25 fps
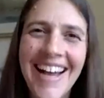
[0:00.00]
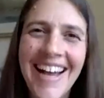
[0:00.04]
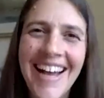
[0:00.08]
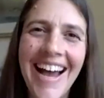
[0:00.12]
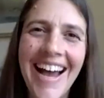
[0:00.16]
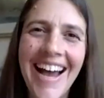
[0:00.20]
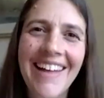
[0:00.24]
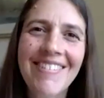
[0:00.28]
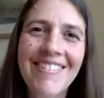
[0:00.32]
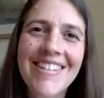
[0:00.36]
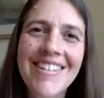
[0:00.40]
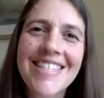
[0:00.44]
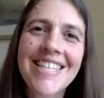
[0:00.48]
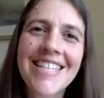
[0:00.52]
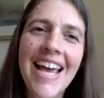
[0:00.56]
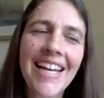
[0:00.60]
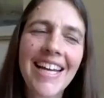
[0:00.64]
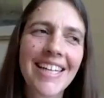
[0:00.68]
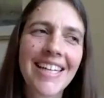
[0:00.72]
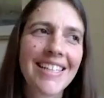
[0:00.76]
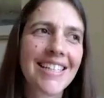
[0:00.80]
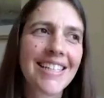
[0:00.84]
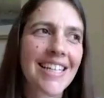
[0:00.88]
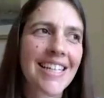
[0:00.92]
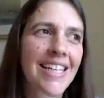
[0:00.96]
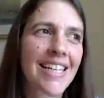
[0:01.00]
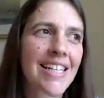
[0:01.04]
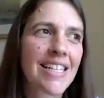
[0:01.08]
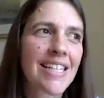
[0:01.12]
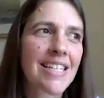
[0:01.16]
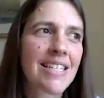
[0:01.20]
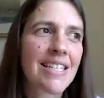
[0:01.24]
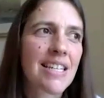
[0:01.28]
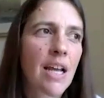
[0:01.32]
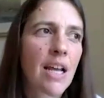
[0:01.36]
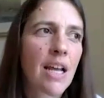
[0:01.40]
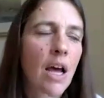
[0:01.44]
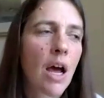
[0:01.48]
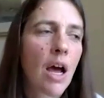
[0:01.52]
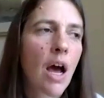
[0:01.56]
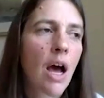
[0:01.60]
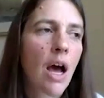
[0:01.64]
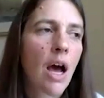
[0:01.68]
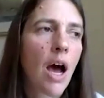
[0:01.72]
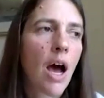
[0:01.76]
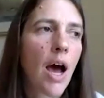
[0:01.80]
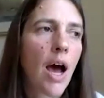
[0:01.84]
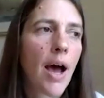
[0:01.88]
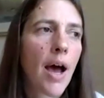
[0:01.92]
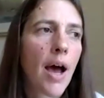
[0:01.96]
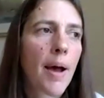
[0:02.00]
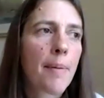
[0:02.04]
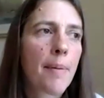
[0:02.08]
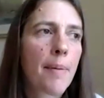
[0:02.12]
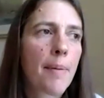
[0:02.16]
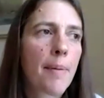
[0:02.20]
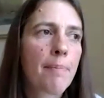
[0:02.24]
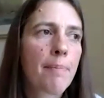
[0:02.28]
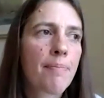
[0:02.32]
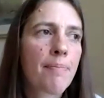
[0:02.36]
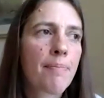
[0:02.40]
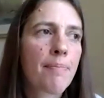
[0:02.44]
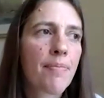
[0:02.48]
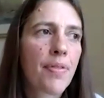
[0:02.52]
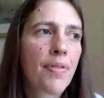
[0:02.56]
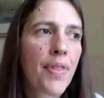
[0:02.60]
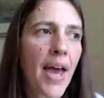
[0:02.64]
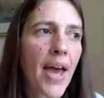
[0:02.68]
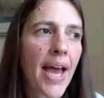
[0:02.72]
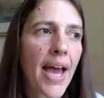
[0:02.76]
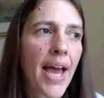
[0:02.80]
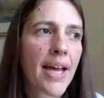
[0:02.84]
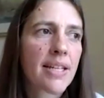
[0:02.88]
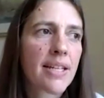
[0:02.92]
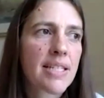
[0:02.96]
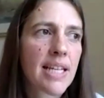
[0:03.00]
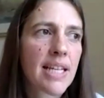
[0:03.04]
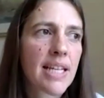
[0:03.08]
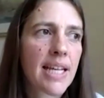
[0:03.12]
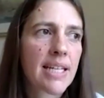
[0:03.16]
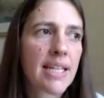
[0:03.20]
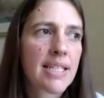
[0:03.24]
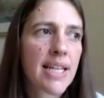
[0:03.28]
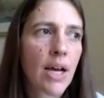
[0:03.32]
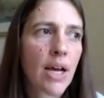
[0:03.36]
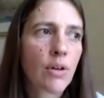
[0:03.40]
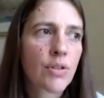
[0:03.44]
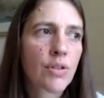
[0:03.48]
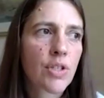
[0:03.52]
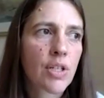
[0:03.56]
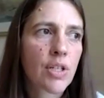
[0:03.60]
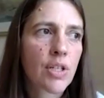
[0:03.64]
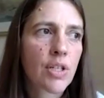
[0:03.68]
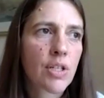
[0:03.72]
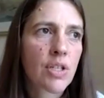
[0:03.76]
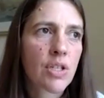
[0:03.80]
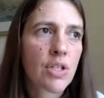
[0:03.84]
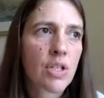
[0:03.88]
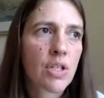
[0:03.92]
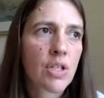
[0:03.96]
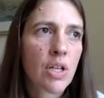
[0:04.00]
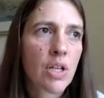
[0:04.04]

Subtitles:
And the second is that it tells us